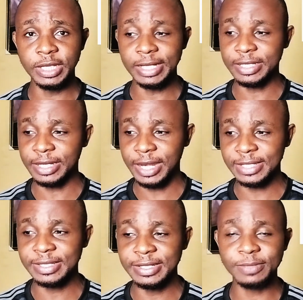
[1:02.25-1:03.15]
that in the
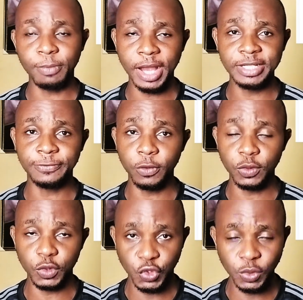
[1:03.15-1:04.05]
last six matches
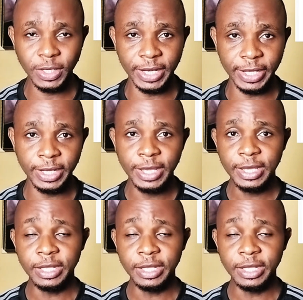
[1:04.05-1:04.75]
for John Dalane,